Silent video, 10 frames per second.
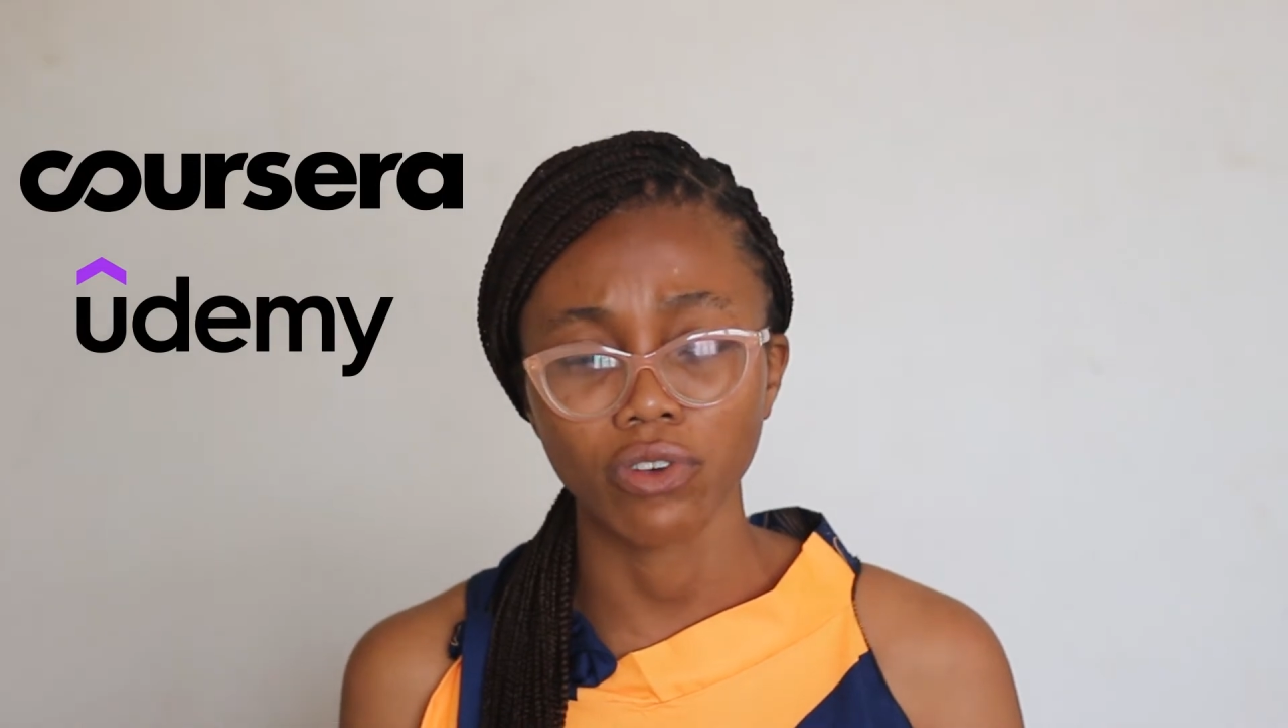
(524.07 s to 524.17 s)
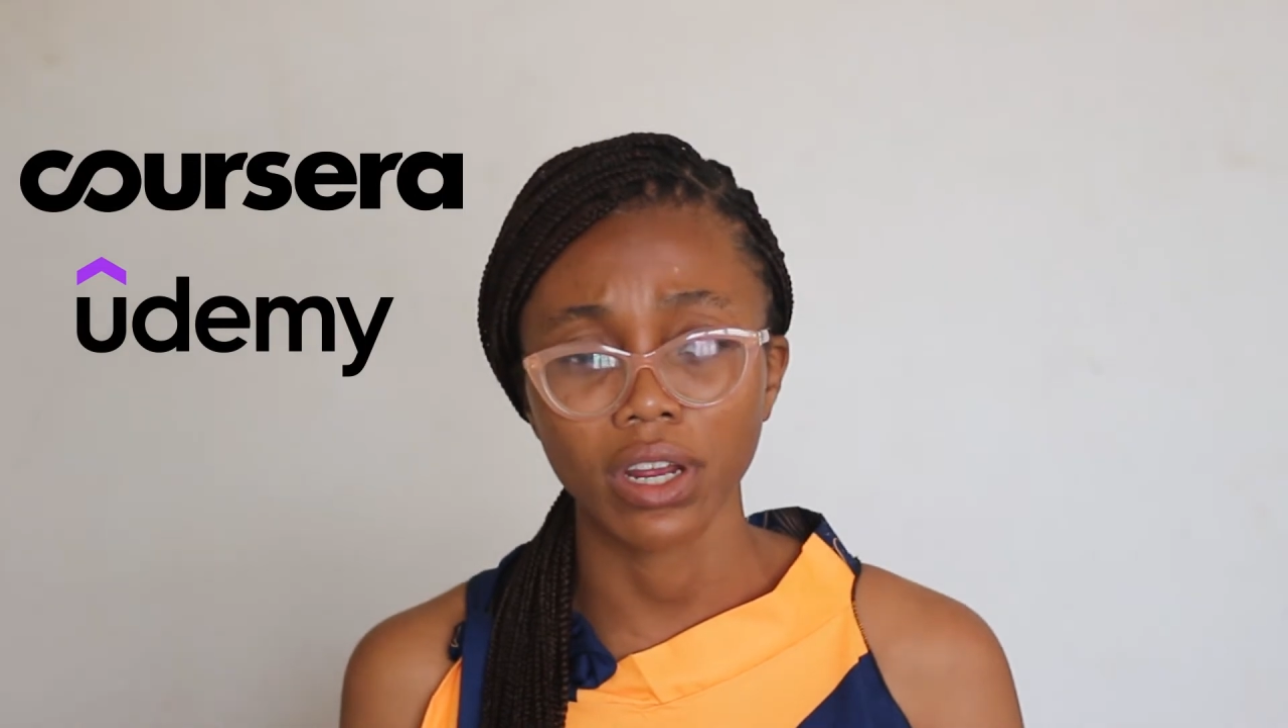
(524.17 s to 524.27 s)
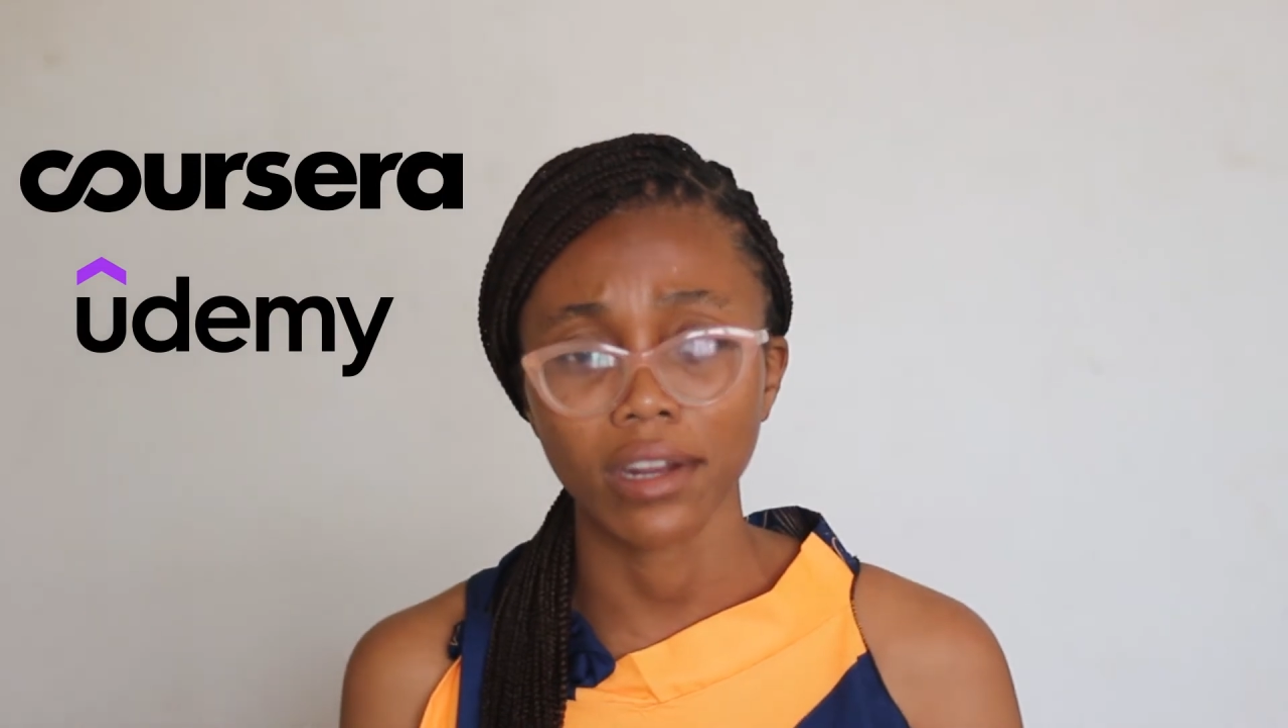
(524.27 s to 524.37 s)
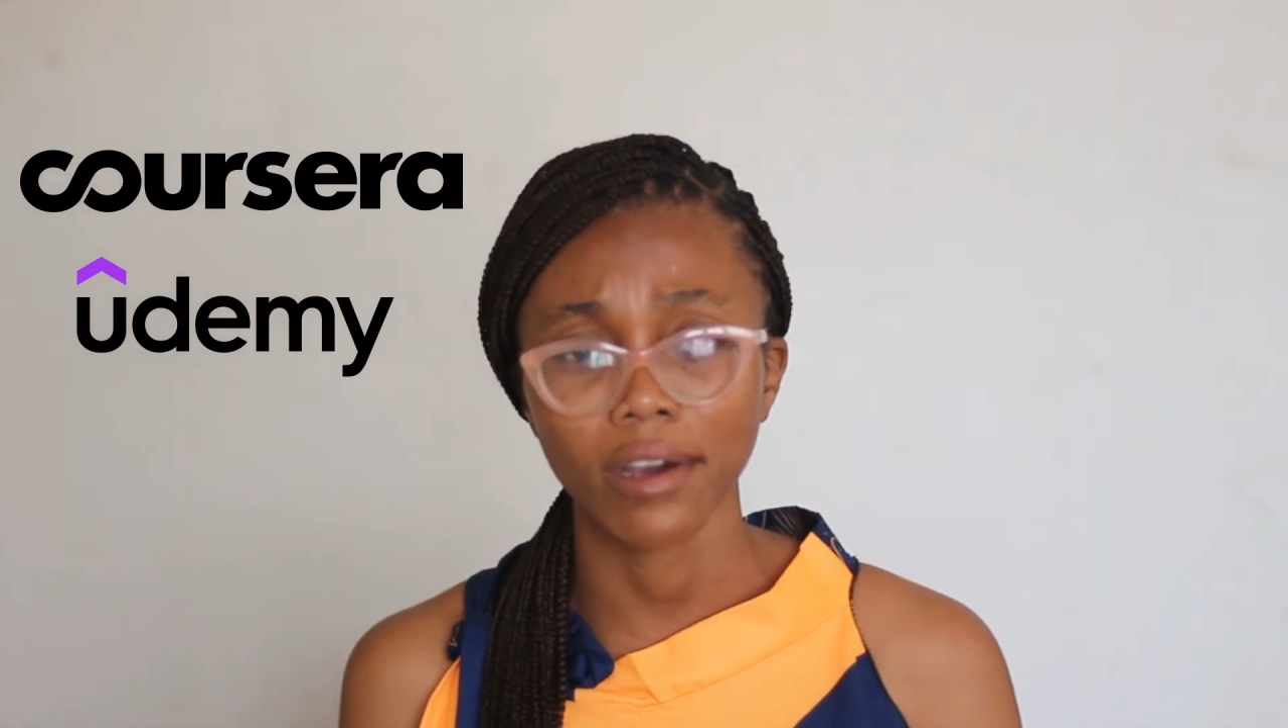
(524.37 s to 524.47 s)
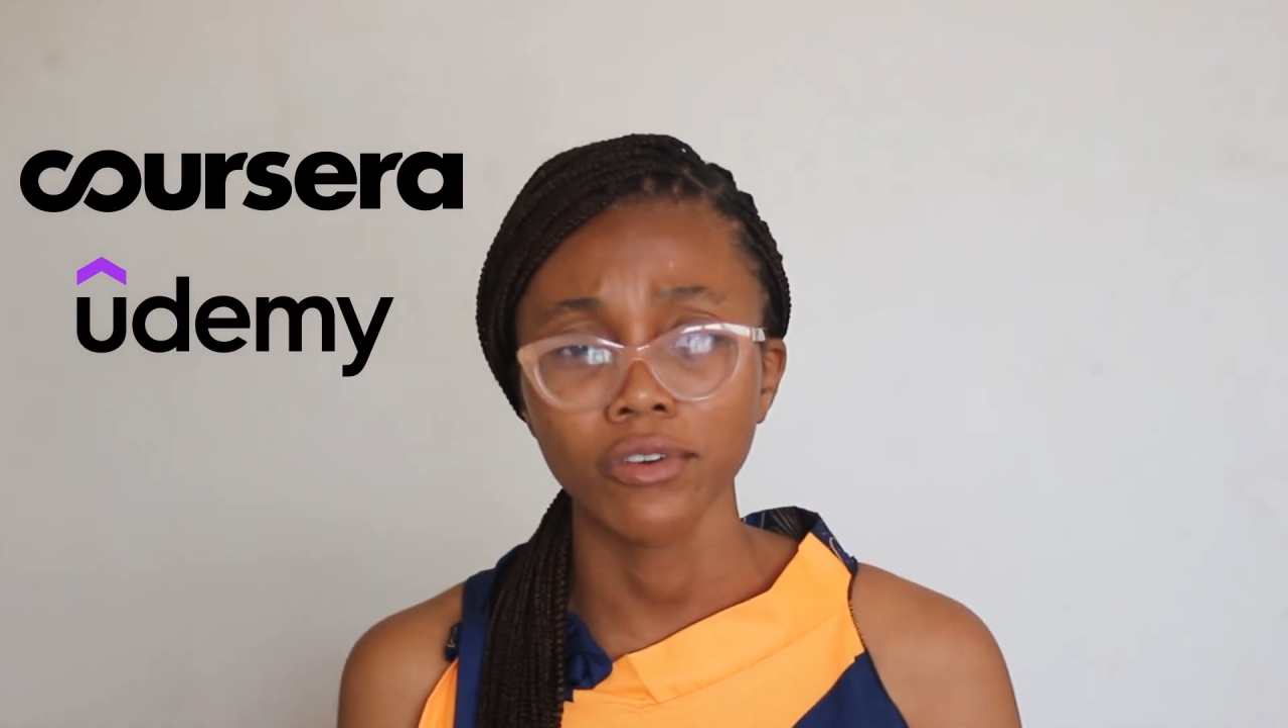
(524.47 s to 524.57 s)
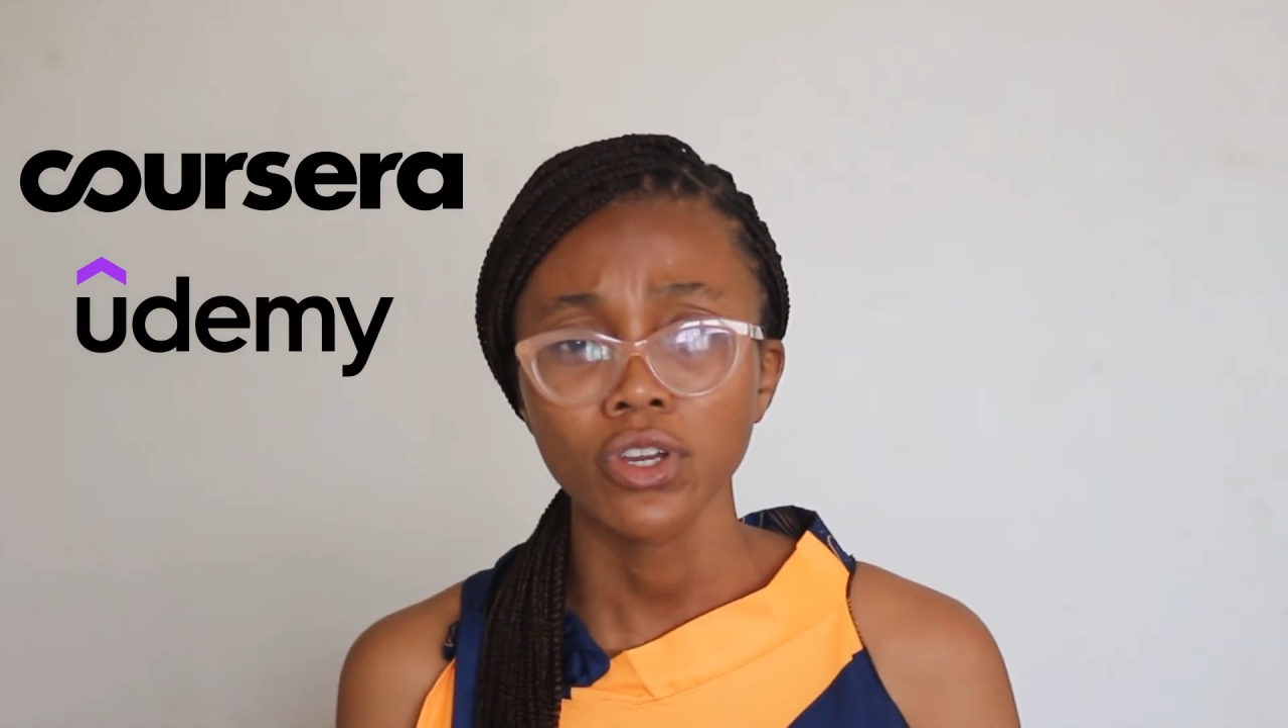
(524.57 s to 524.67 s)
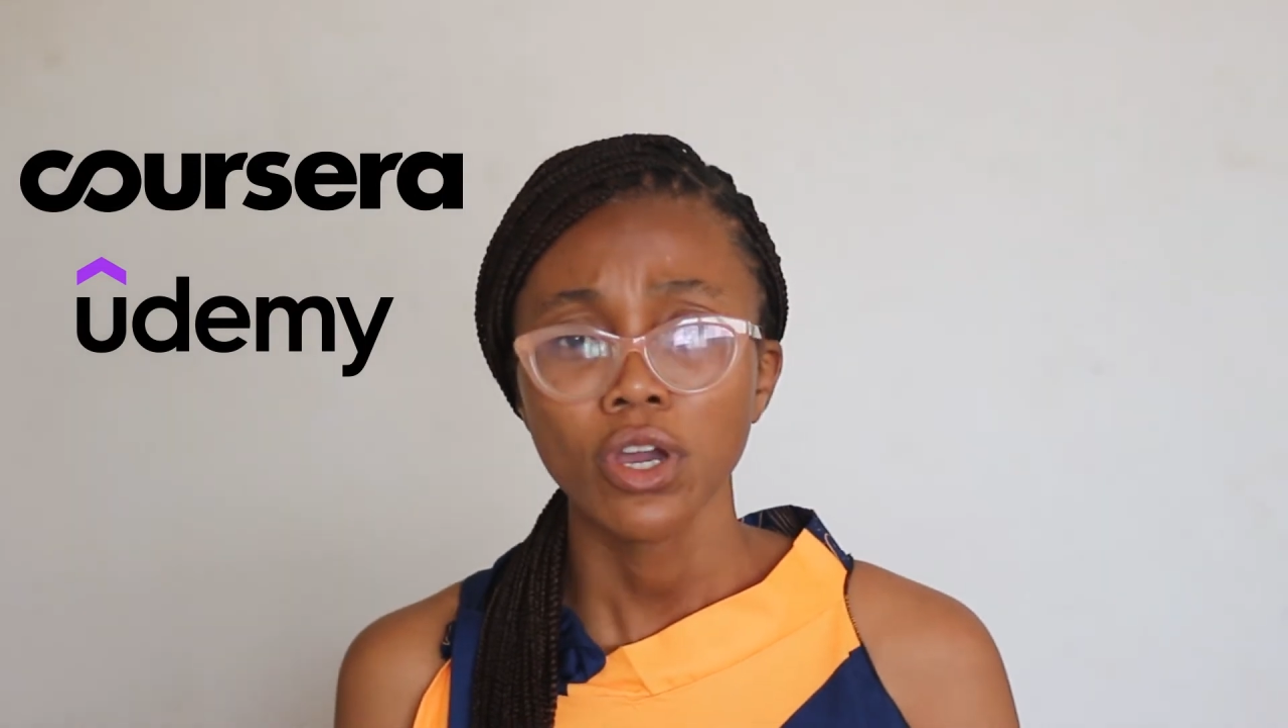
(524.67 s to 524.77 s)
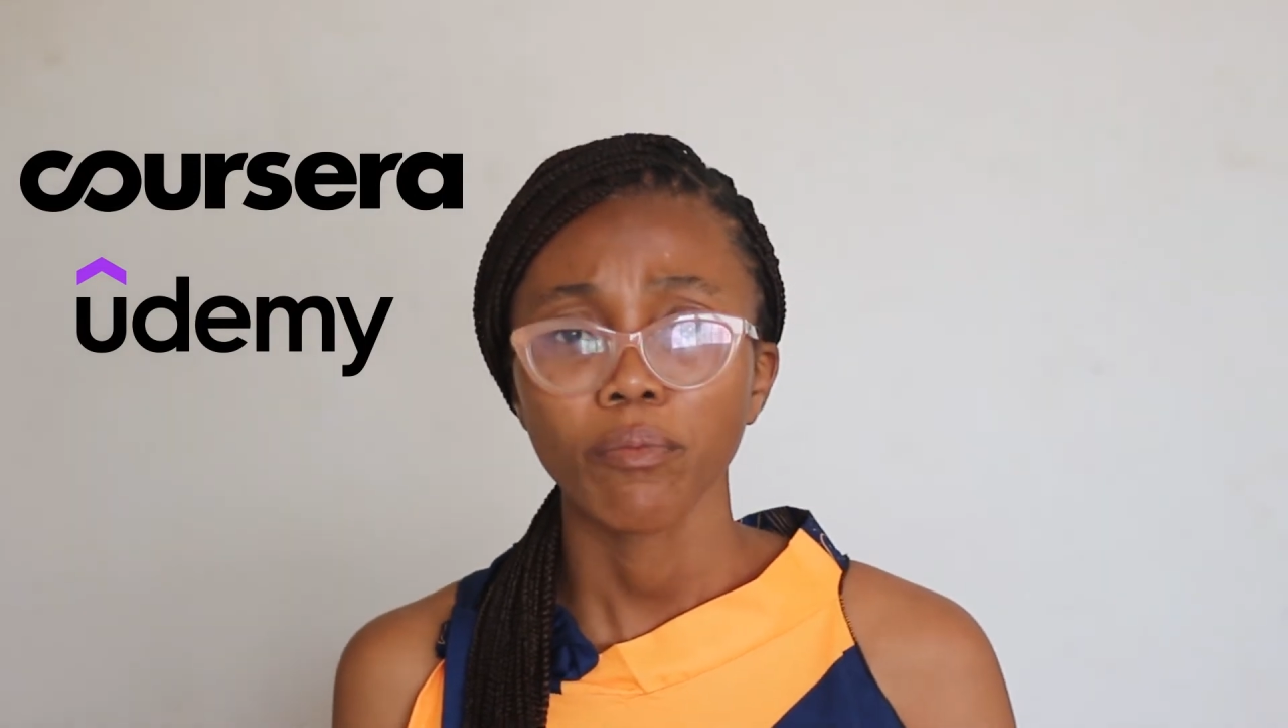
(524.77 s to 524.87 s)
right now,